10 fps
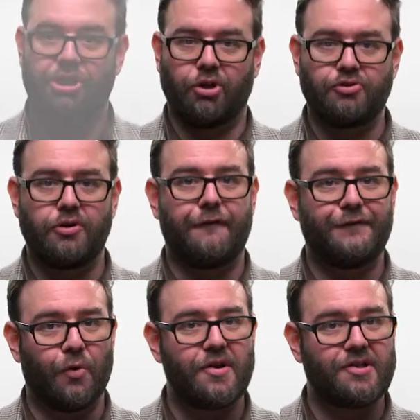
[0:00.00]
children are
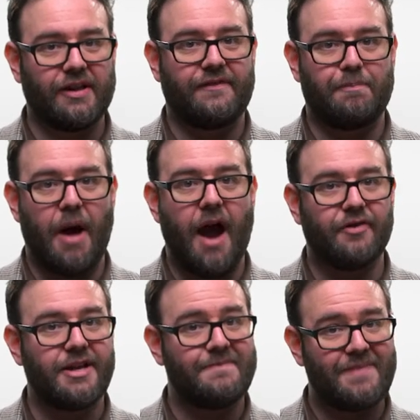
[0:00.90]
forced to live in
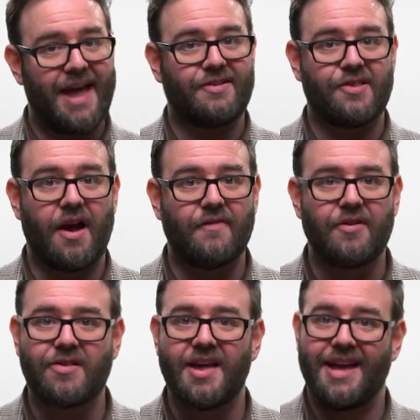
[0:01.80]
poverty, and
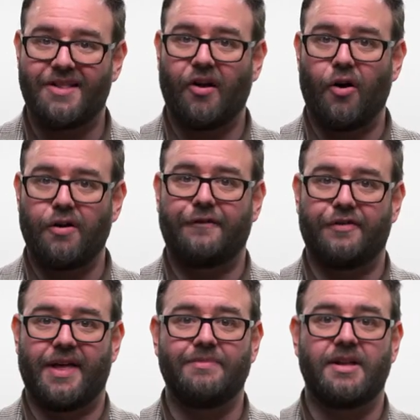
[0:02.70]
discovers, it's harder for
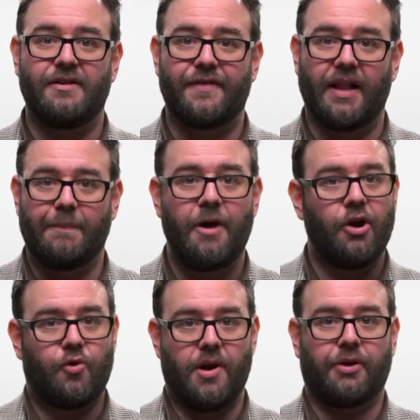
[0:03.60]
them to develop
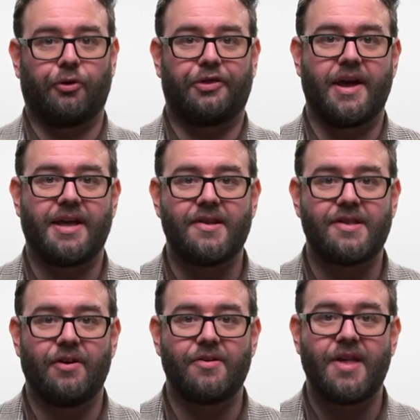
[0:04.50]
critical thinking
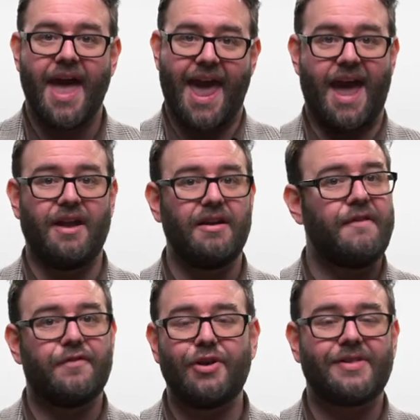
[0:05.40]
skills and
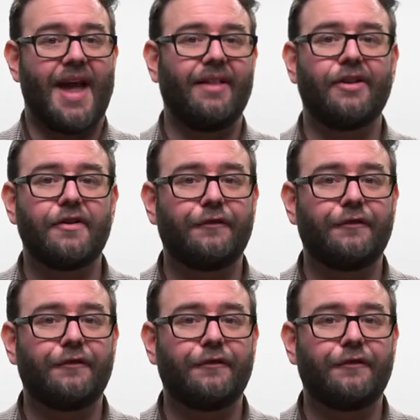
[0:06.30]
for their talent to